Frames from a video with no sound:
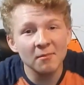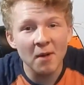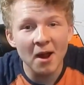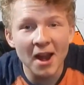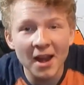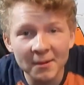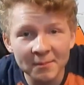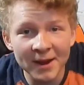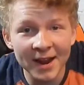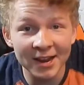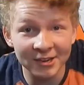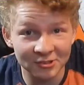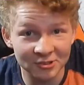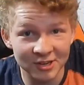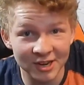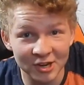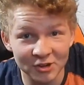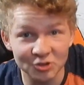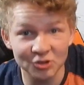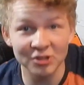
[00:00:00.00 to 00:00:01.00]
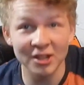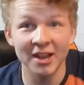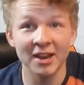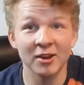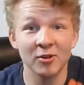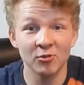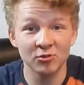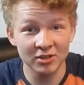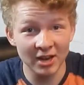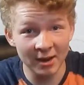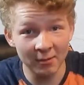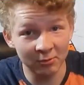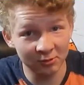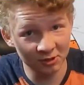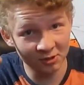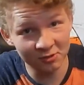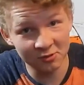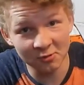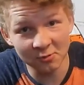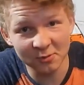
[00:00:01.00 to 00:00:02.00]
my imagination that he was able
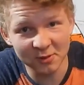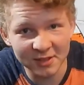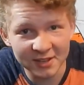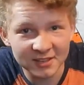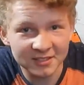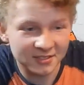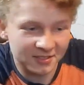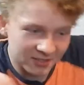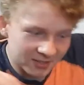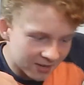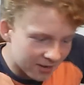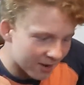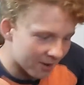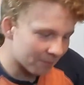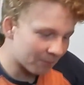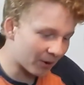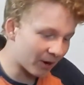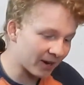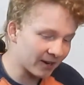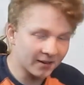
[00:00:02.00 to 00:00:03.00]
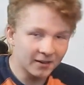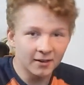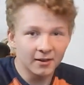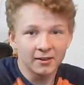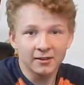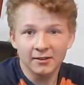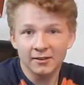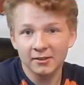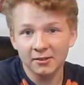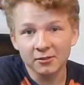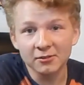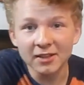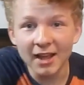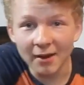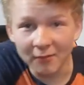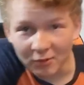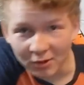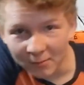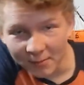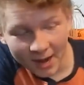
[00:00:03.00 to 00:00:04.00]
to do this, but you'll
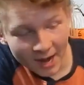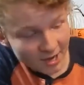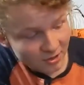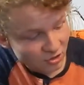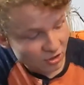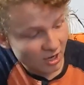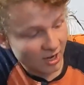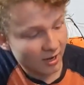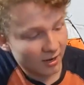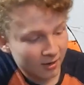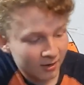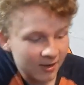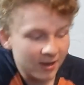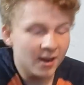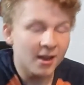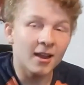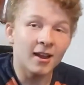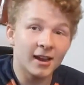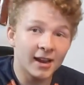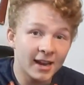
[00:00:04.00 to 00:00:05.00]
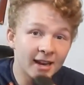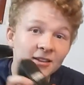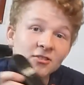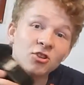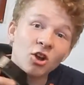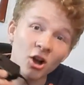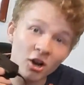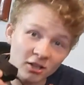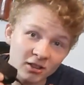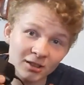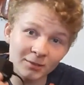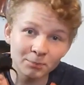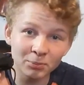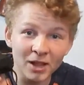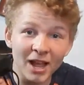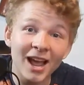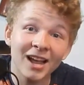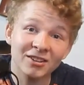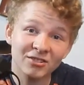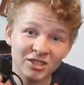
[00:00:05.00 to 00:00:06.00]
never imagine it. He took the
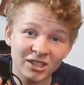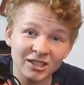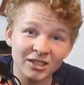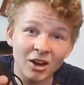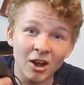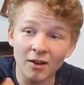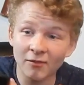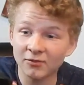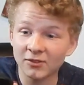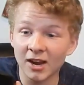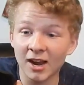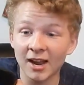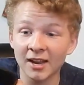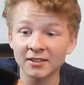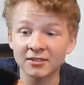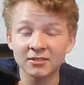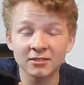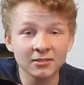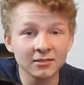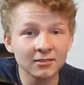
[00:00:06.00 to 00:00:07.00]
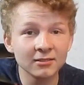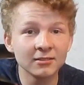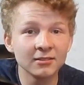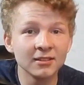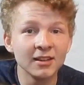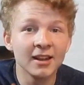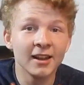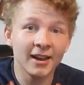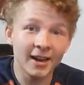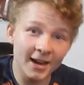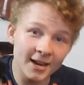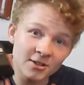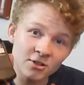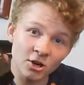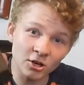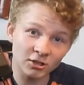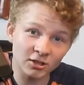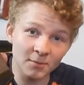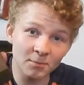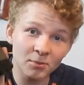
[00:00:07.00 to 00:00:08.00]
plastic off, guys. He
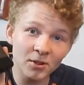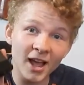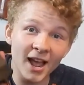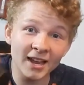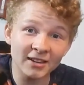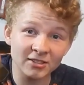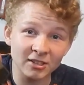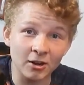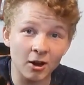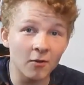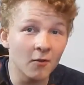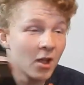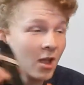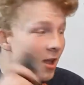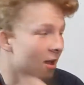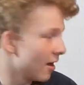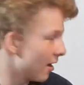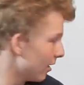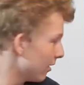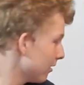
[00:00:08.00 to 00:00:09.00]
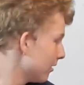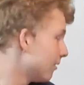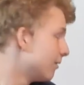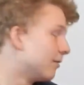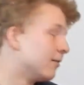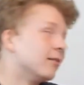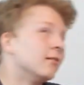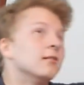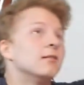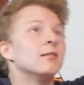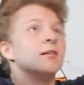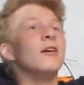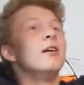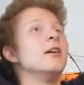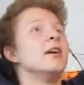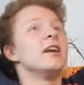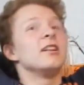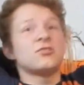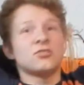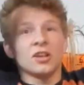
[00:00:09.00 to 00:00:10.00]
took the plastic off.
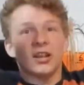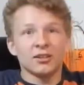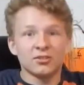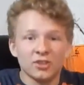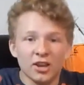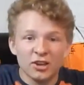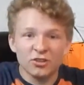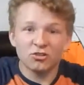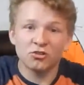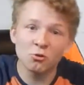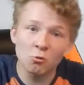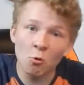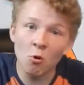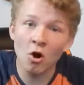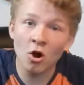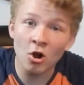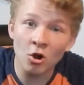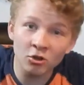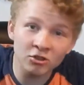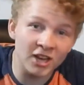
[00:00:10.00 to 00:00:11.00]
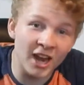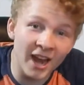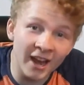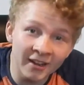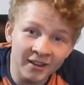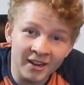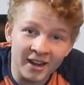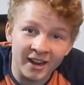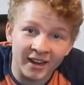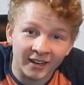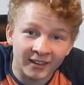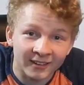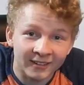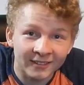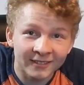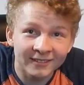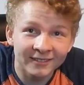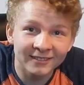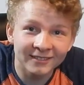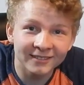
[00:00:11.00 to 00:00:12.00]
It's the world ending.
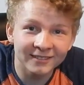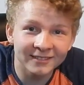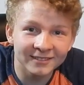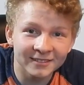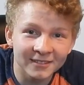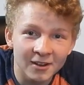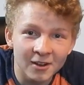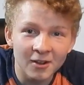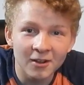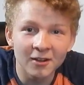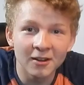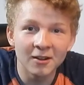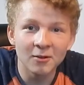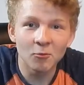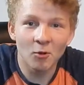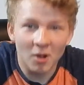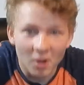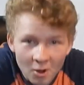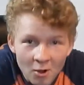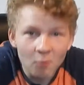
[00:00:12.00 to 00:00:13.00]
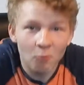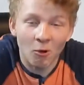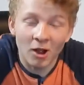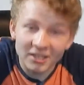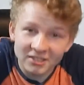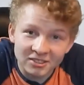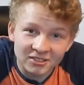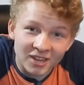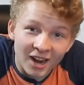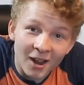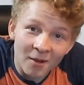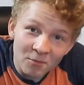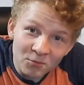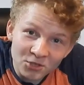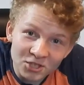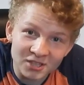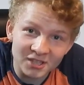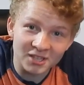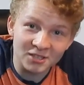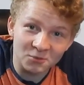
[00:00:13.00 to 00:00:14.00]
What's come
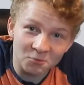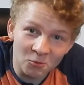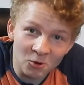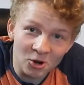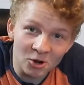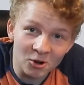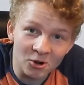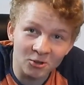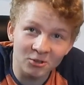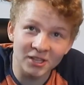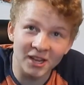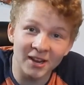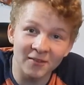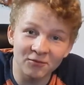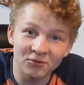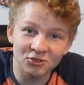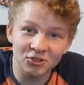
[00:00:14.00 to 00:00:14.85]
to this world if